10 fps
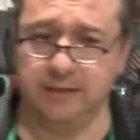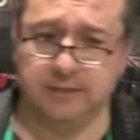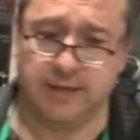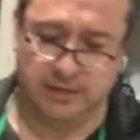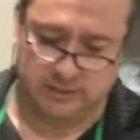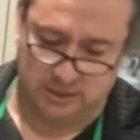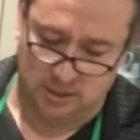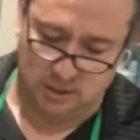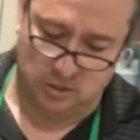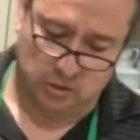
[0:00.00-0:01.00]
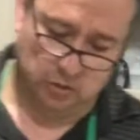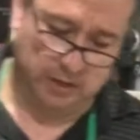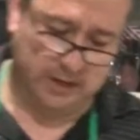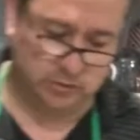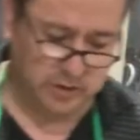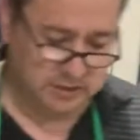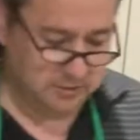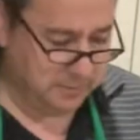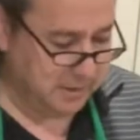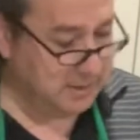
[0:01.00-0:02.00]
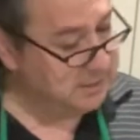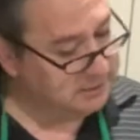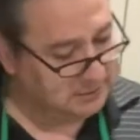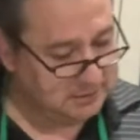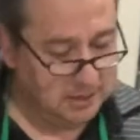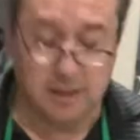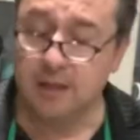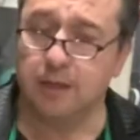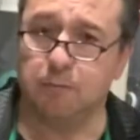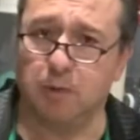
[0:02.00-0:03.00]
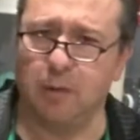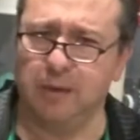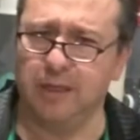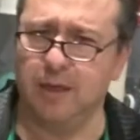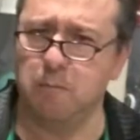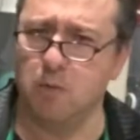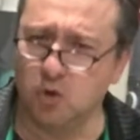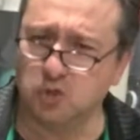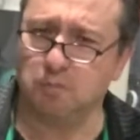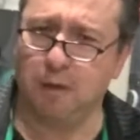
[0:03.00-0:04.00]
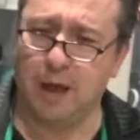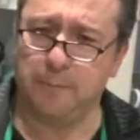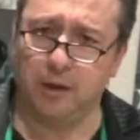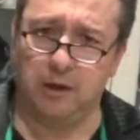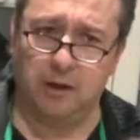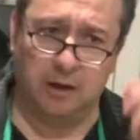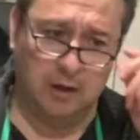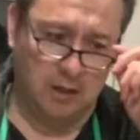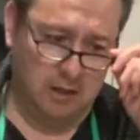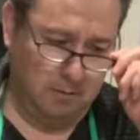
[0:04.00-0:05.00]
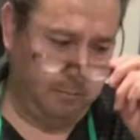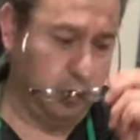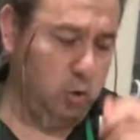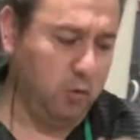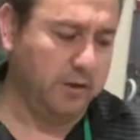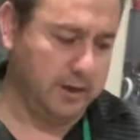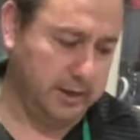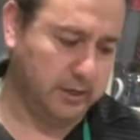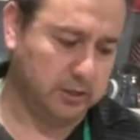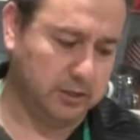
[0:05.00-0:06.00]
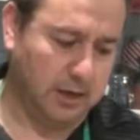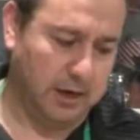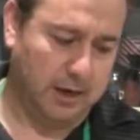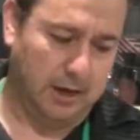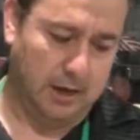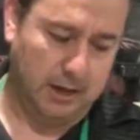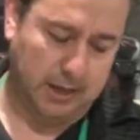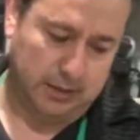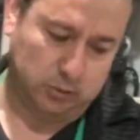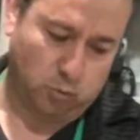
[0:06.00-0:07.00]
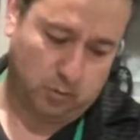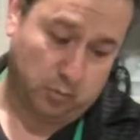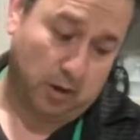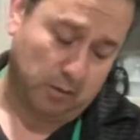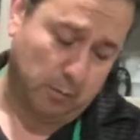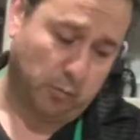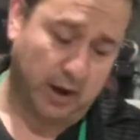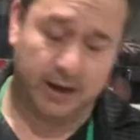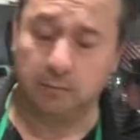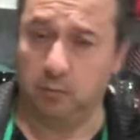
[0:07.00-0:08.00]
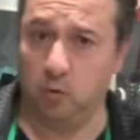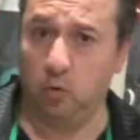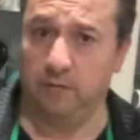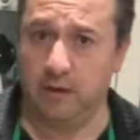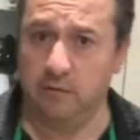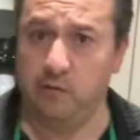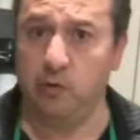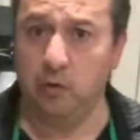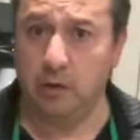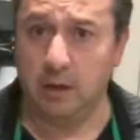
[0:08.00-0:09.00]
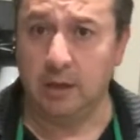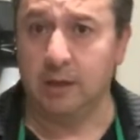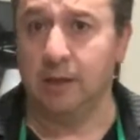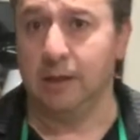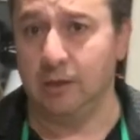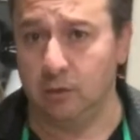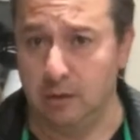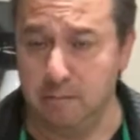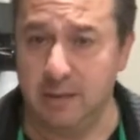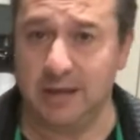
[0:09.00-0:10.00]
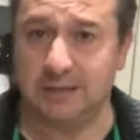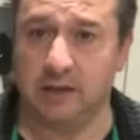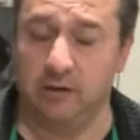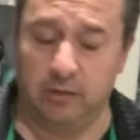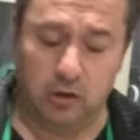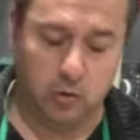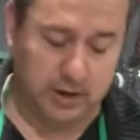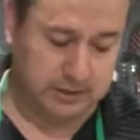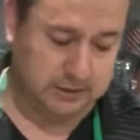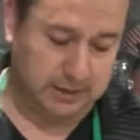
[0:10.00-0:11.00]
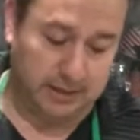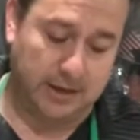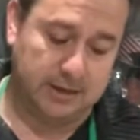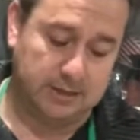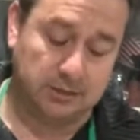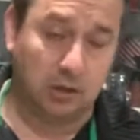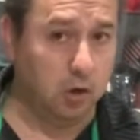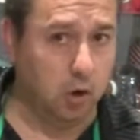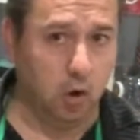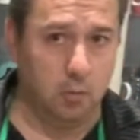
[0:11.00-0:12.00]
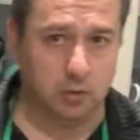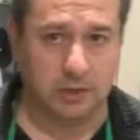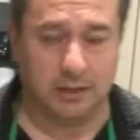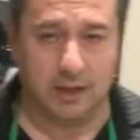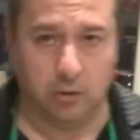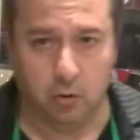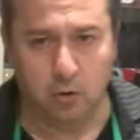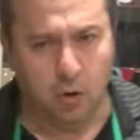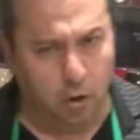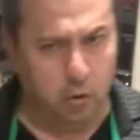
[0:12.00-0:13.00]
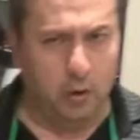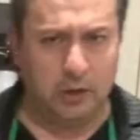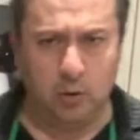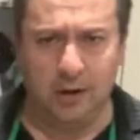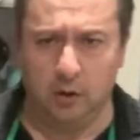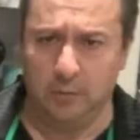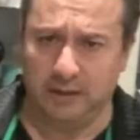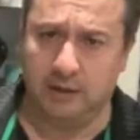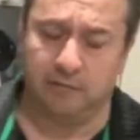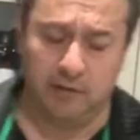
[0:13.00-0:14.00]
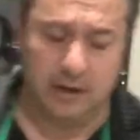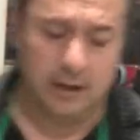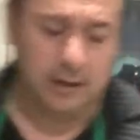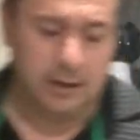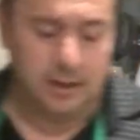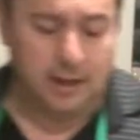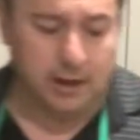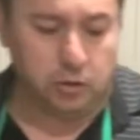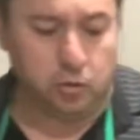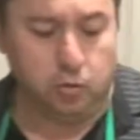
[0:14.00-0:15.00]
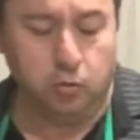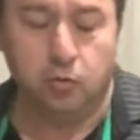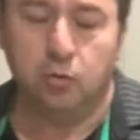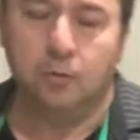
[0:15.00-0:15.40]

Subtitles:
Kitchen. Today's recipe is probably the most popular Peruvian dish. It's what probably brought Peruvian food into the mix here in the US, and that is Lomo Saltado. Although I do it a little bit differently. I do